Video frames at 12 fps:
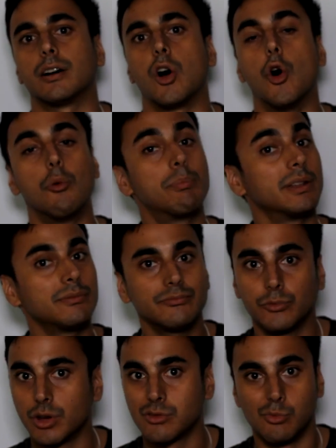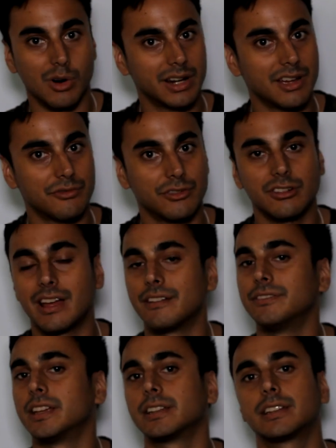Open with whatever
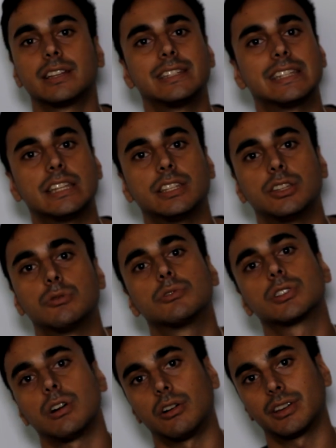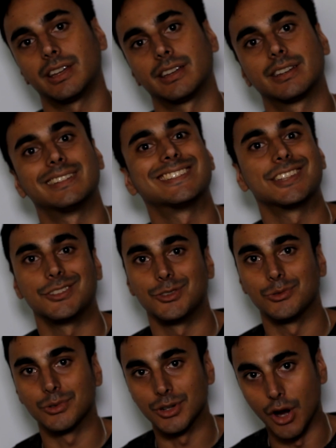and then continue talking,
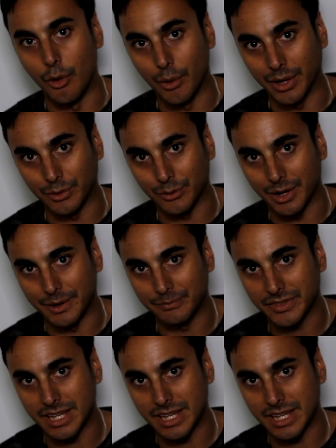continue going, right?